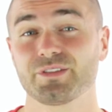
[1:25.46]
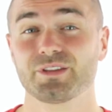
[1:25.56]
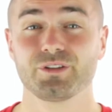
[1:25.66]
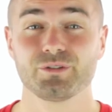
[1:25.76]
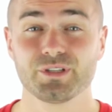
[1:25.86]
was
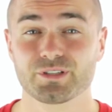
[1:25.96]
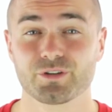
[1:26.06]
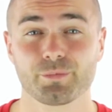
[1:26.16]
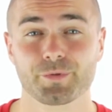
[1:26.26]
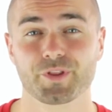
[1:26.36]
everything you
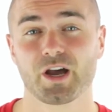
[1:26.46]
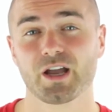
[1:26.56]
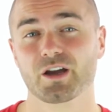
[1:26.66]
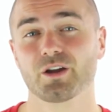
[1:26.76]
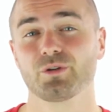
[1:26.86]
need to know about
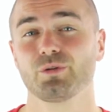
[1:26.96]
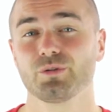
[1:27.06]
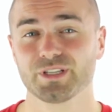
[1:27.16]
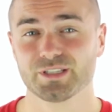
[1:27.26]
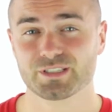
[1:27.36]
the Icon
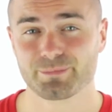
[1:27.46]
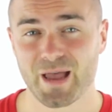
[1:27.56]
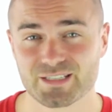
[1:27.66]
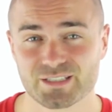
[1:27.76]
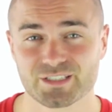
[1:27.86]
Hooligan
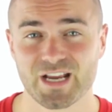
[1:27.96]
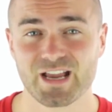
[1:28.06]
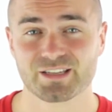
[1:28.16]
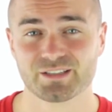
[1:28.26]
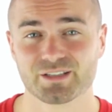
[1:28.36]
Spaztyk
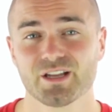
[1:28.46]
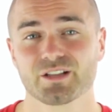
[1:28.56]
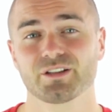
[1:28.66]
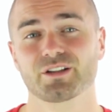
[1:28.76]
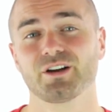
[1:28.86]
jacket.
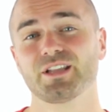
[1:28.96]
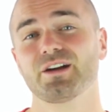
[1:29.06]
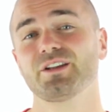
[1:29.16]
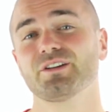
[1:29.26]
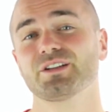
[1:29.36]
Click
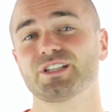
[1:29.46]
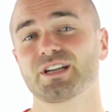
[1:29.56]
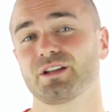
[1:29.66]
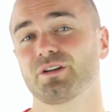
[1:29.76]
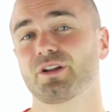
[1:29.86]
on down here to
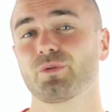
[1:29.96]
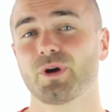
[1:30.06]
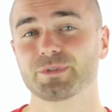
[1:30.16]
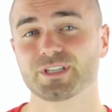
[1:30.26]
check it out on the